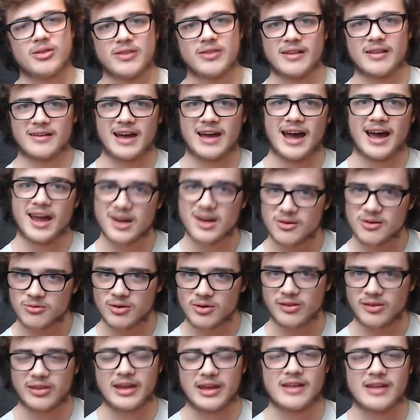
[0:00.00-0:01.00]
that kind of
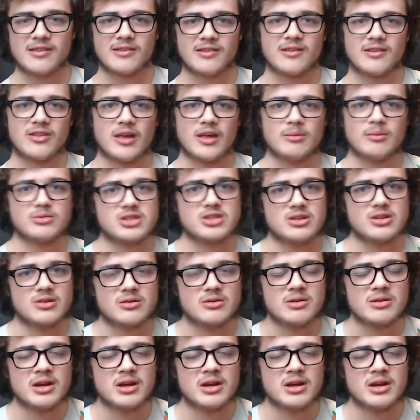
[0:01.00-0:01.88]
relates to them too.